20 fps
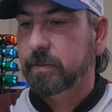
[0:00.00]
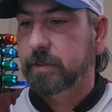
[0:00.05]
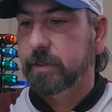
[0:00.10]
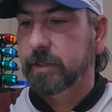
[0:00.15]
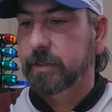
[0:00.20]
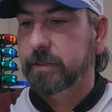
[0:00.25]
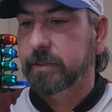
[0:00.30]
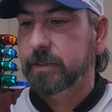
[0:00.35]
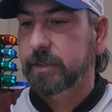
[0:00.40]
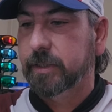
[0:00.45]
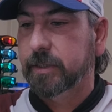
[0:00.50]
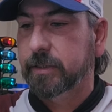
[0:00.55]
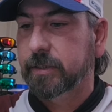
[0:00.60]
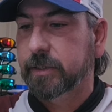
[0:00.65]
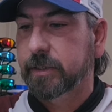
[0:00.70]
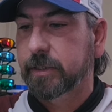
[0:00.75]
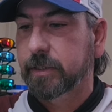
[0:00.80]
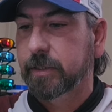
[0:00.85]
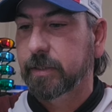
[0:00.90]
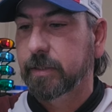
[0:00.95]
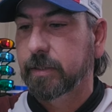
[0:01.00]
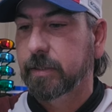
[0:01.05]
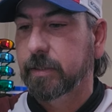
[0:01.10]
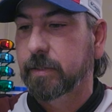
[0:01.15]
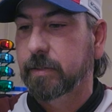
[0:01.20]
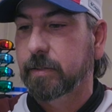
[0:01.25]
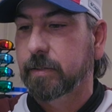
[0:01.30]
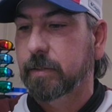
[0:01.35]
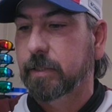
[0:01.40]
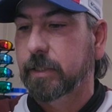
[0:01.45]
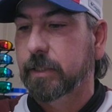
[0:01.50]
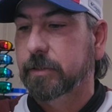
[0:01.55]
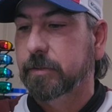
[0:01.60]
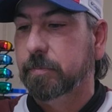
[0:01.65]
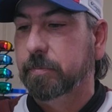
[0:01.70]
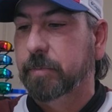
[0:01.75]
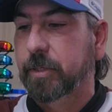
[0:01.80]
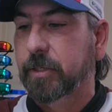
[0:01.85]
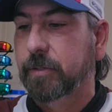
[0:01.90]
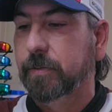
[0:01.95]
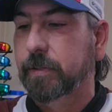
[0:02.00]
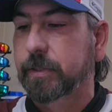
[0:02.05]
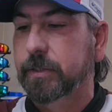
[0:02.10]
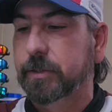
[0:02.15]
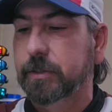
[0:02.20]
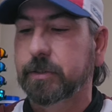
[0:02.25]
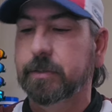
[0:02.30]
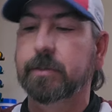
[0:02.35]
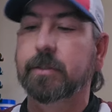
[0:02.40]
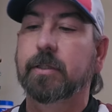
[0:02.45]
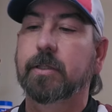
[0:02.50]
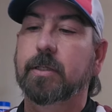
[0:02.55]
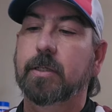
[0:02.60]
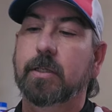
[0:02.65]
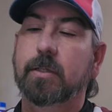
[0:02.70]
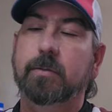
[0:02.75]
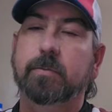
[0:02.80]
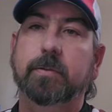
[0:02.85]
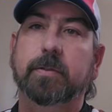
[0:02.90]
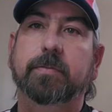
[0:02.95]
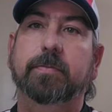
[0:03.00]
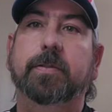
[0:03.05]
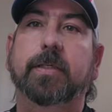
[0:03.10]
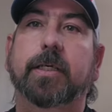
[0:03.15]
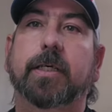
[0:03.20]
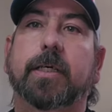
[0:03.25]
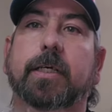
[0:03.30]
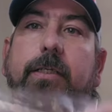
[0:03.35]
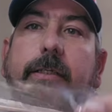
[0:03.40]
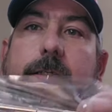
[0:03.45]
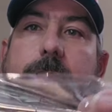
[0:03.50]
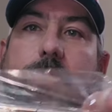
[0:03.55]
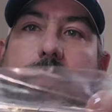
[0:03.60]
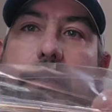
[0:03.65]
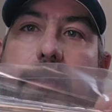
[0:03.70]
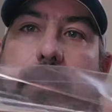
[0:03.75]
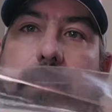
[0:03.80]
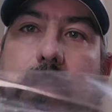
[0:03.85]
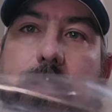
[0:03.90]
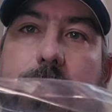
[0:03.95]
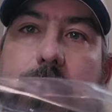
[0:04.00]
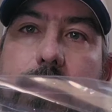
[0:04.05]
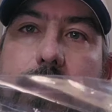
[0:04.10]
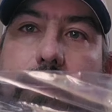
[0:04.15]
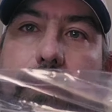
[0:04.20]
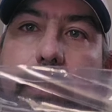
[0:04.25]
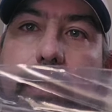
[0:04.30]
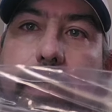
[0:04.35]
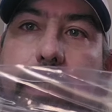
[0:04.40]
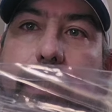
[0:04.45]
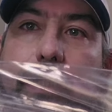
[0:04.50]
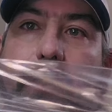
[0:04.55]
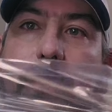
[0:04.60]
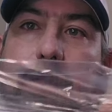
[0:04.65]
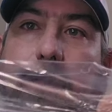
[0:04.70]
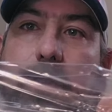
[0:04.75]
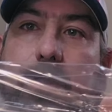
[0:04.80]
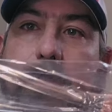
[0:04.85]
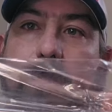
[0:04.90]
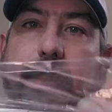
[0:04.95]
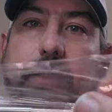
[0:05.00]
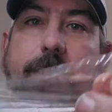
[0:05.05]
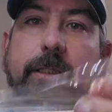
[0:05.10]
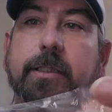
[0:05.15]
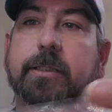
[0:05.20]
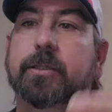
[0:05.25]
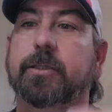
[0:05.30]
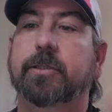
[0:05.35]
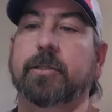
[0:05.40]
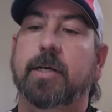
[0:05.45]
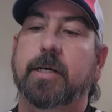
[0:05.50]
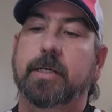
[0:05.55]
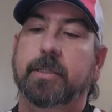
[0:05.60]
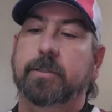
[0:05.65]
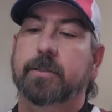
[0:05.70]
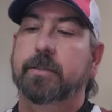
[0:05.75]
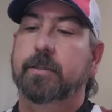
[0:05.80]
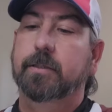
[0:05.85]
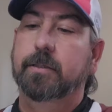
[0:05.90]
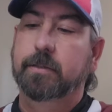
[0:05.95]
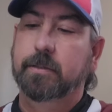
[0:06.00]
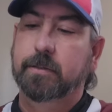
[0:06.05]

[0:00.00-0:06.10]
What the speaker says: And it says here, as a bonus, we've got a hook extractor.